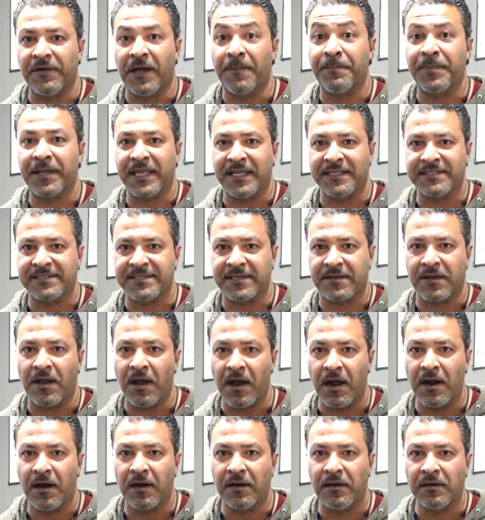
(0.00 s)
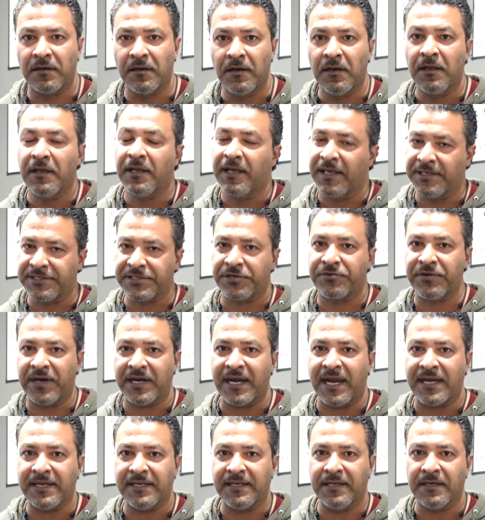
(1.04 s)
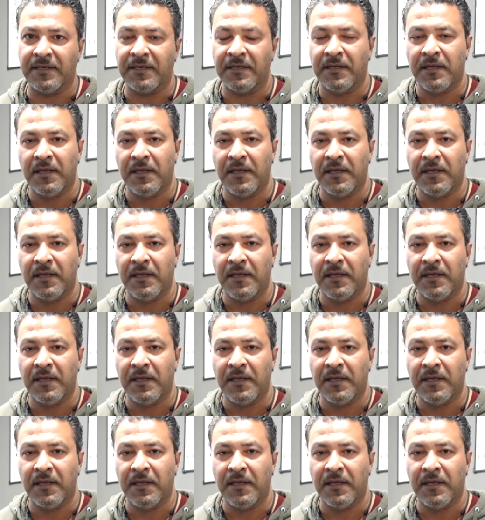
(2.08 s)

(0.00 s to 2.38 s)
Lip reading: up against the car is a great idea.